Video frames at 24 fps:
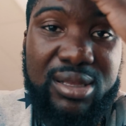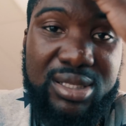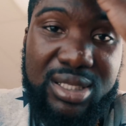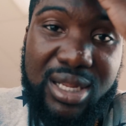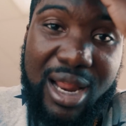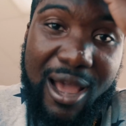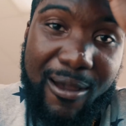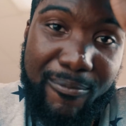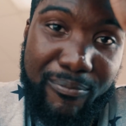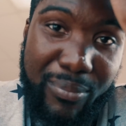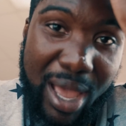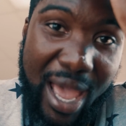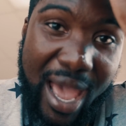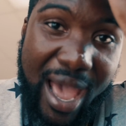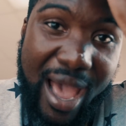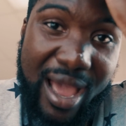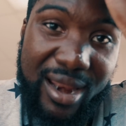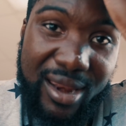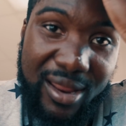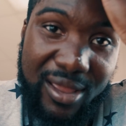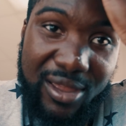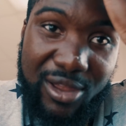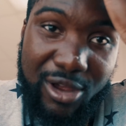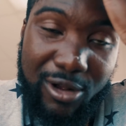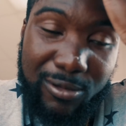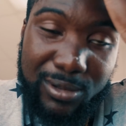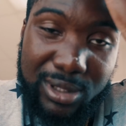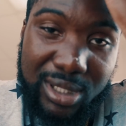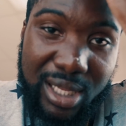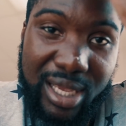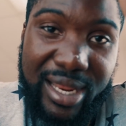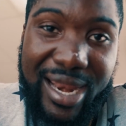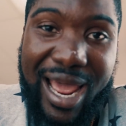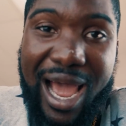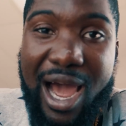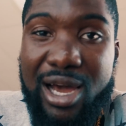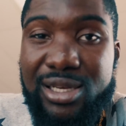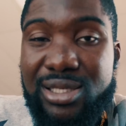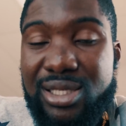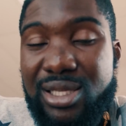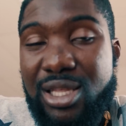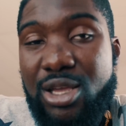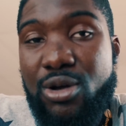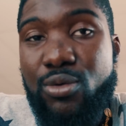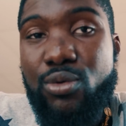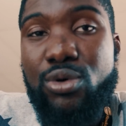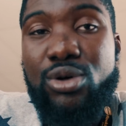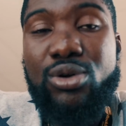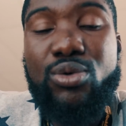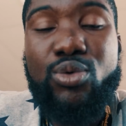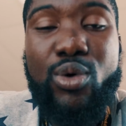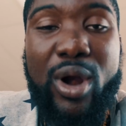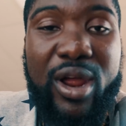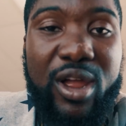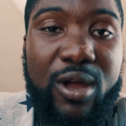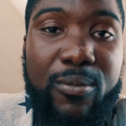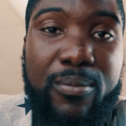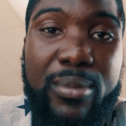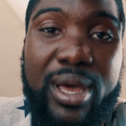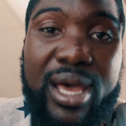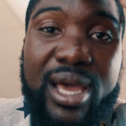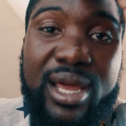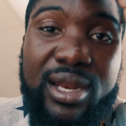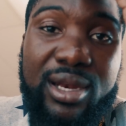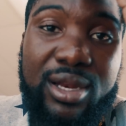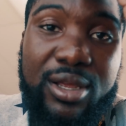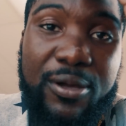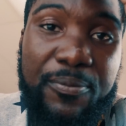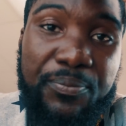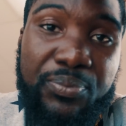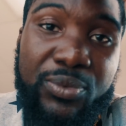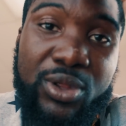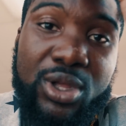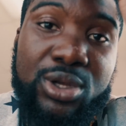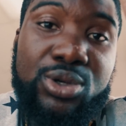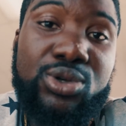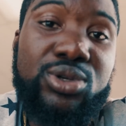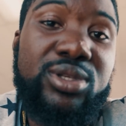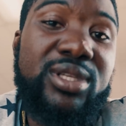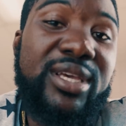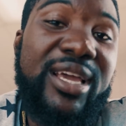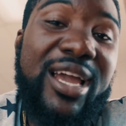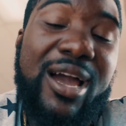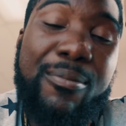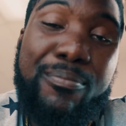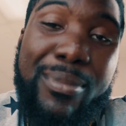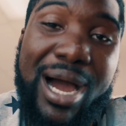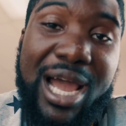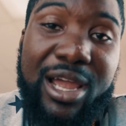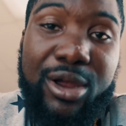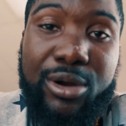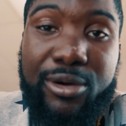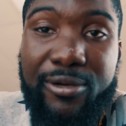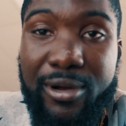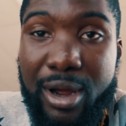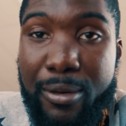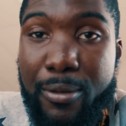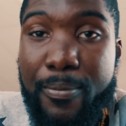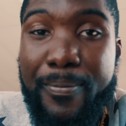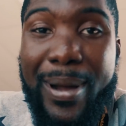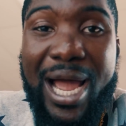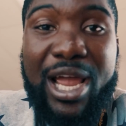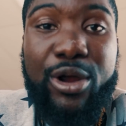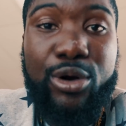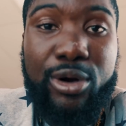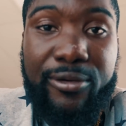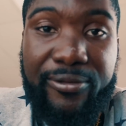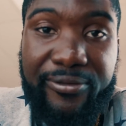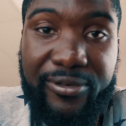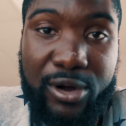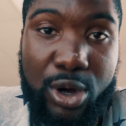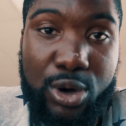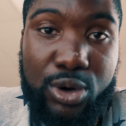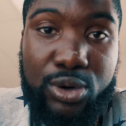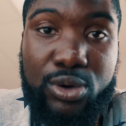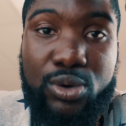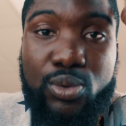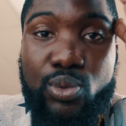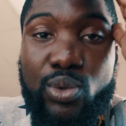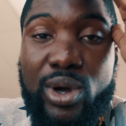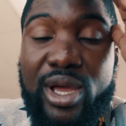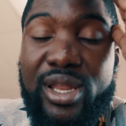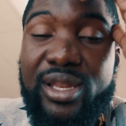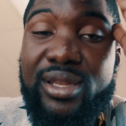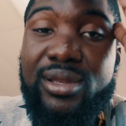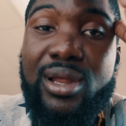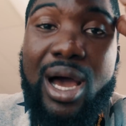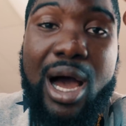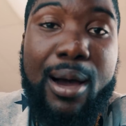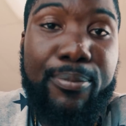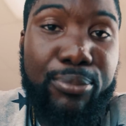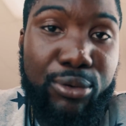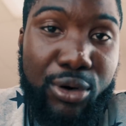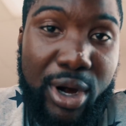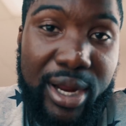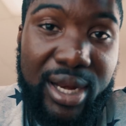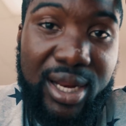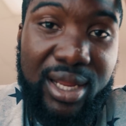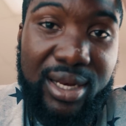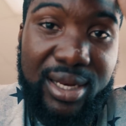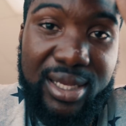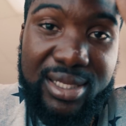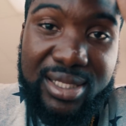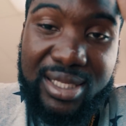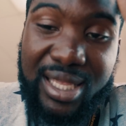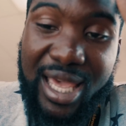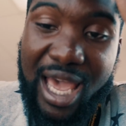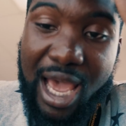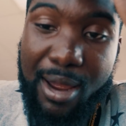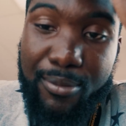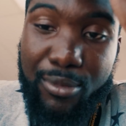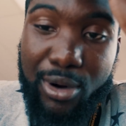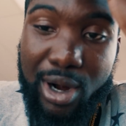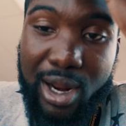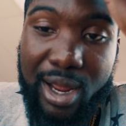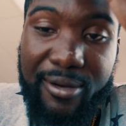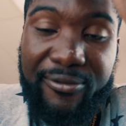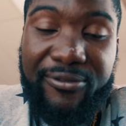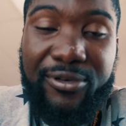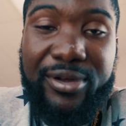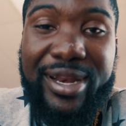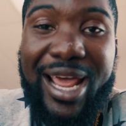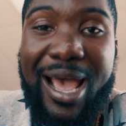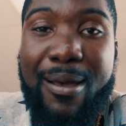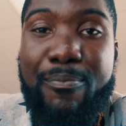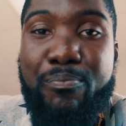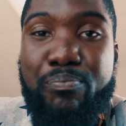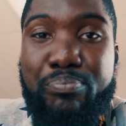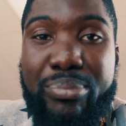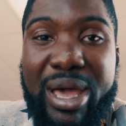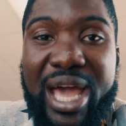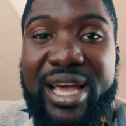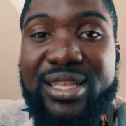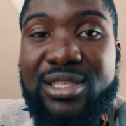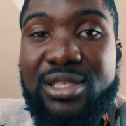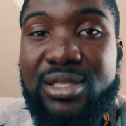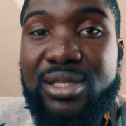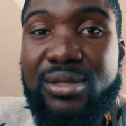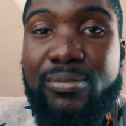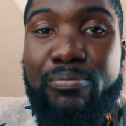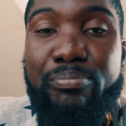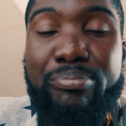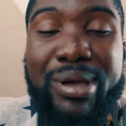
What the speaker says: It's not bad, you know what I'm saying? I still would recommend using a microphone when operating this camera for that best